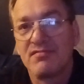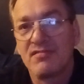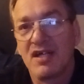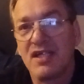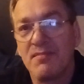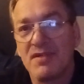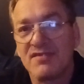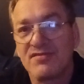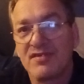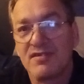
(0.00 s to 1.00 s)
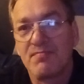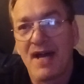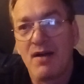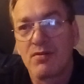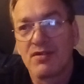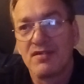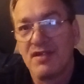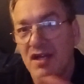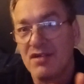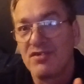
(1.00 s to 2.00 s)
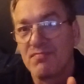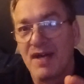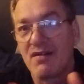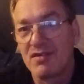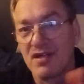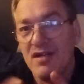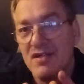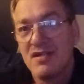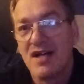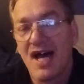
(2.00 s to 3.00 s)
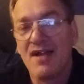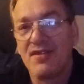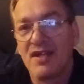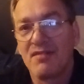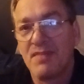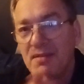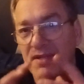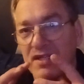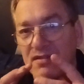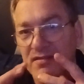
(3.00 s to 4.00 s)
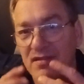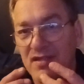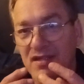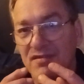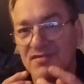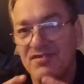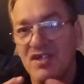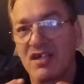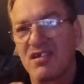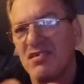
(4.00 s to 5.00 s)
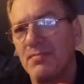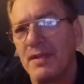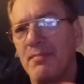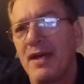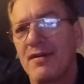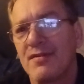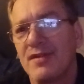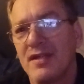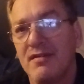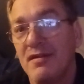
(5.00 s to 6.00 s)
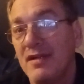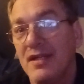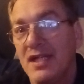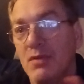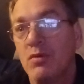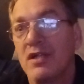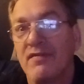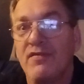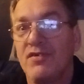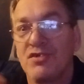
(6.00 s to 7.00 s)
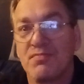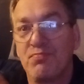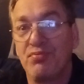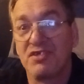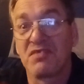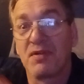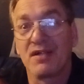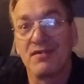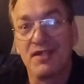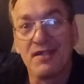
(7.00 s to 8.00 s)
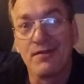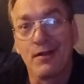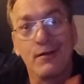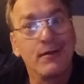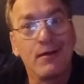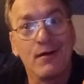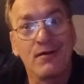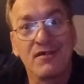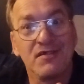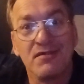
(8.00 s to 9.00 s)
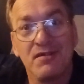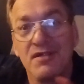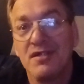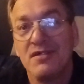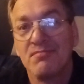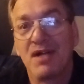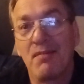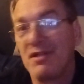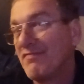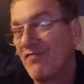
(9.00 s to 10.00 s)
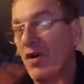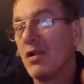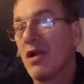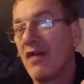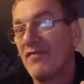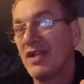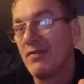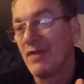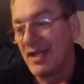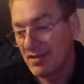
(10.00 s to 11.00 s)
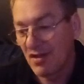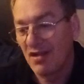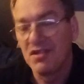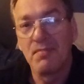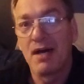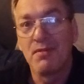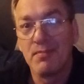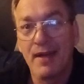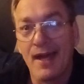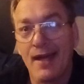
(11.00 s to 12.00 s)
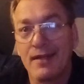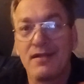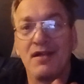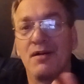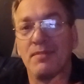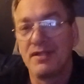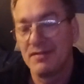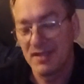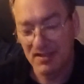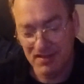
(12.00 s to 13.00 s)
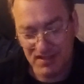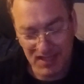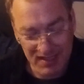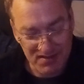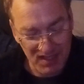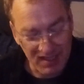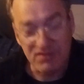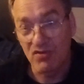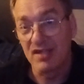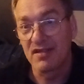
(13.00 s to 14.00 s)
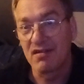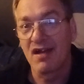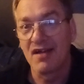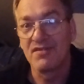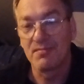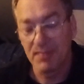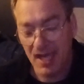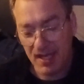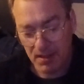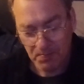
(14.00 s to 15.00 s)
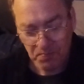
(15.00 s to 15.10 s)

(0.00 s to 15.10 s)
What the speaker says: honey mustard powder and the onion powder on there. Maybe it, you know, stuck a little bit better than it would have if you just sprinkled it in there, you know, because it probably fall off anyway. It's all in the bottom of the bag, you know, but it tastes like it's right there on the bag.